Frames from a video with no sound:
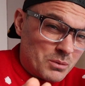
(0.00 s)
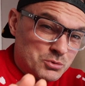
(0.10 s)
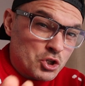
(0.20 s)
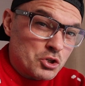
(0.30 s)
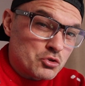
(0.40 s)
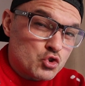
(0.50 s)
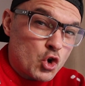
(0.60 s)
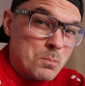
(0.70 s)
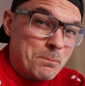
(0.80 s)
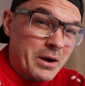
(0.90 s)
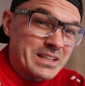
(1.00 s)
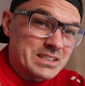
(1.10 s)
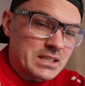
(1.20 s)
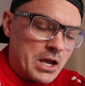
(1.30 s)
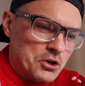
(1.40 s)
I'm trying to try and break
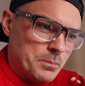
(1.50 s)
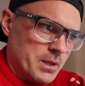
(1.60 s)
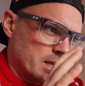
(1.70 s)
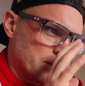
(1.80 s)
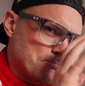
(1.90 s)
this down a bit.